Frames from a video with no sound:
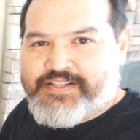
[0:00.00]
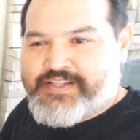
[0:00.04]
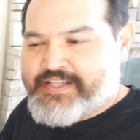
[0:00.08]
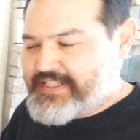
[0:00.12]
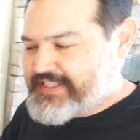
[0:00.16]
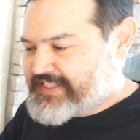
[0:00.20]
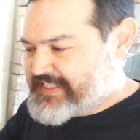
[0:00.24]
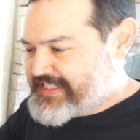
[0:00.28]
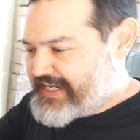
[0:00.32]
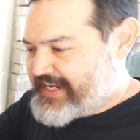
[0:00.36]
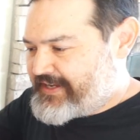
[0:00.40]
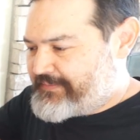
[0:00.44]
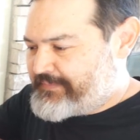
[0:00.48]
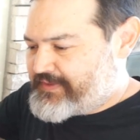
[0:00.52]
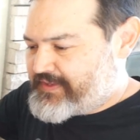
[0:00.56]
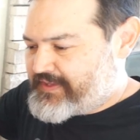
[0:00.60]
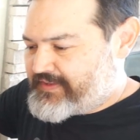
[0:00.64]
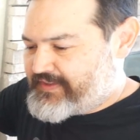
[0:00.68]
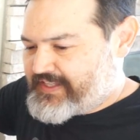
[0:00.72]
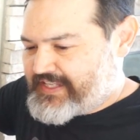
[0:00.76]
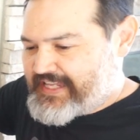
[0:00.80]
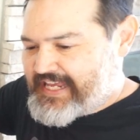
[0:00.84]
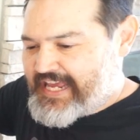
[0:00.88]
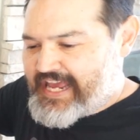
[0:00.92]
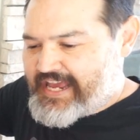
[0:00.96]
the depth
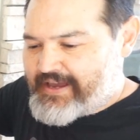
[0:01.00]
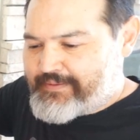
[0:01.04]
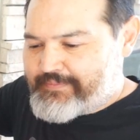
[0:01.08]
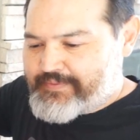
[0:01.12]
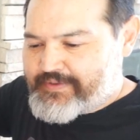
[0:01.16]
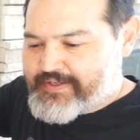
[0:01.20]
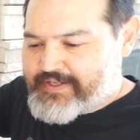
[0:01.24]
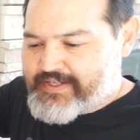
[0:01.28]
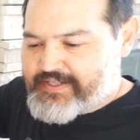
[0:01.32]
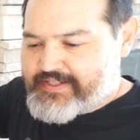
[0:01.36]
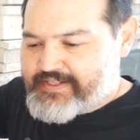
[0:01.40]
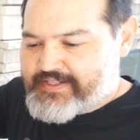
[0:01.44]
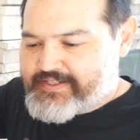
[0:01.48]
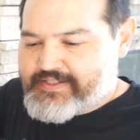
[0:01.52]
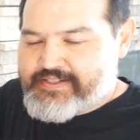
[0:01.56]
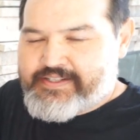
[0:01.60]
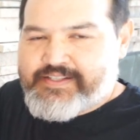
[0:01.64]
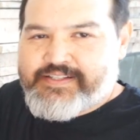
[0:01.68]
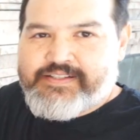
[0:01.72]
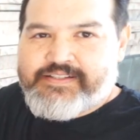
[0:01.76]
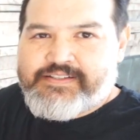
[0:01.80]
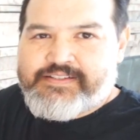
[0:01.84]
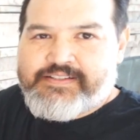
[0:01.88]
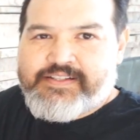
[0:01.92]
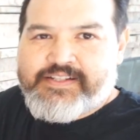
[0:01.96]
of the cabinet
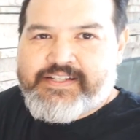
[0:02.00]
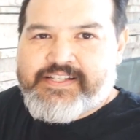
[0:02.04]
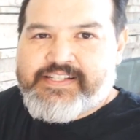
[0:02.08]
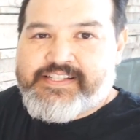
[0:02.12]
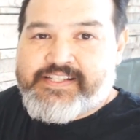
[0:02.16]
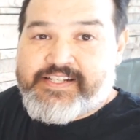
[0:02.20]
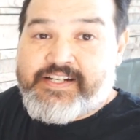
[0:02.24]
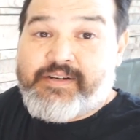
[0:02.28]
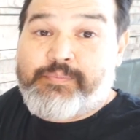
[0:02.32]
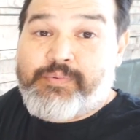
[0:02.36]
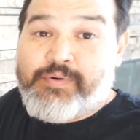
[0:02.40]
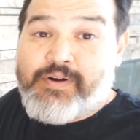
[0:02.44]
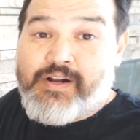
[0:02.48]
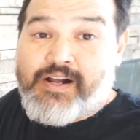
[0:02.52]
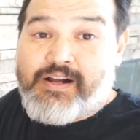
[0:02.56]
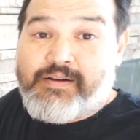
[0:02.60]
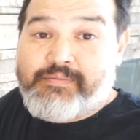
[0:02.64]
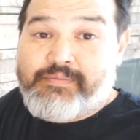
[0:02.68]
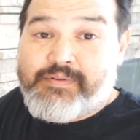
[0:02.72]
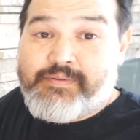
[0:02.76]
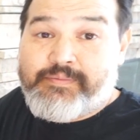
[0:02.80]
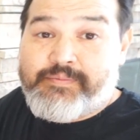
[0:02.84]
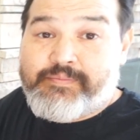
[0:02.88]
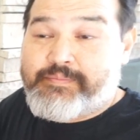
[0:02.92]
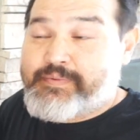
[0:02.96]
is, isn't a
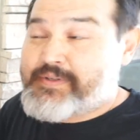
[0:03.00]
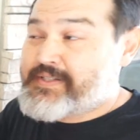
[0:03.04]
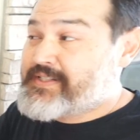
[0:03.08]
problem.